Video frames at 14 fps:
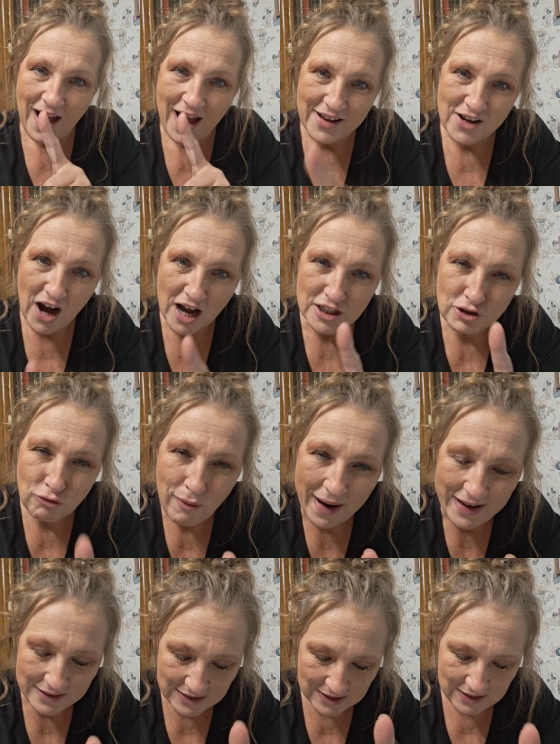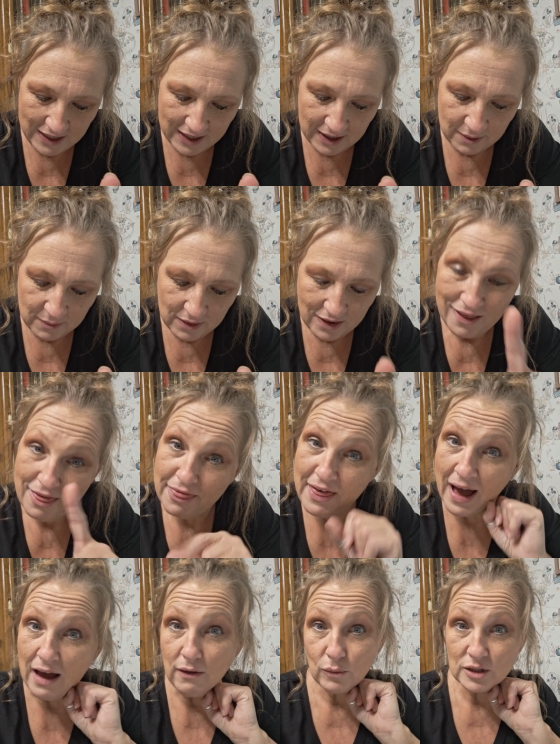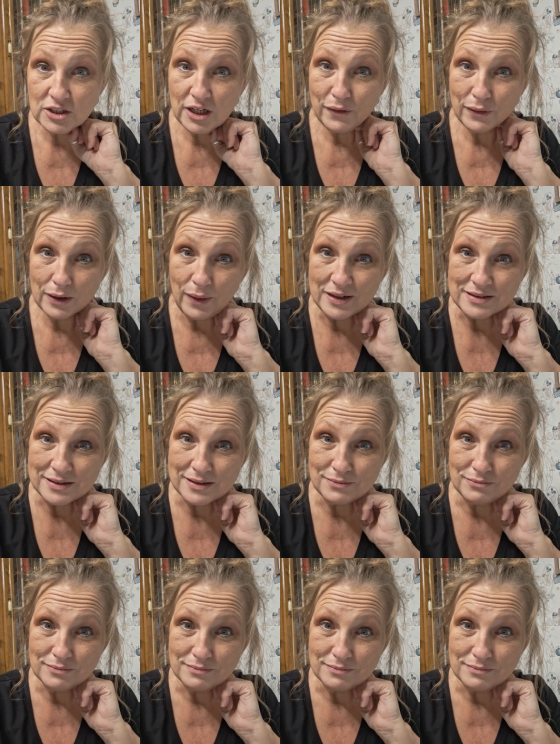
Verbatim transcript: And God granted him that which he requested.